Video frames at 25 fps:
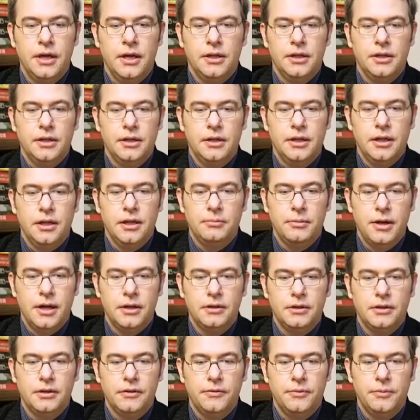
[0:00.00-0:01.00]
the
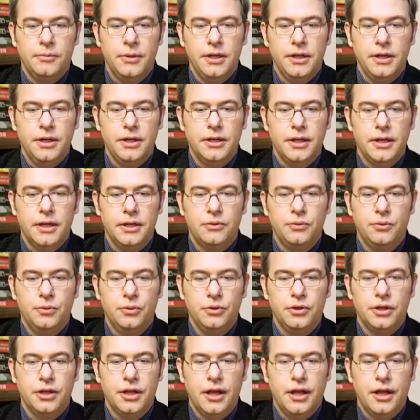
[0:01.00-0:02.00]
amount of money that
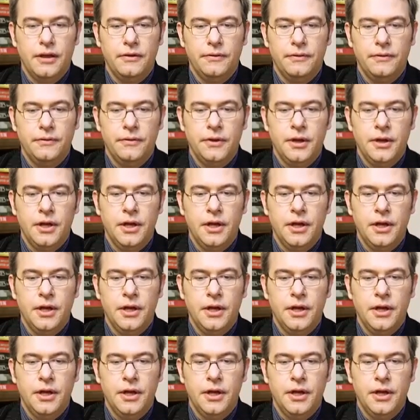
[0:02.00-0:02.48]
would have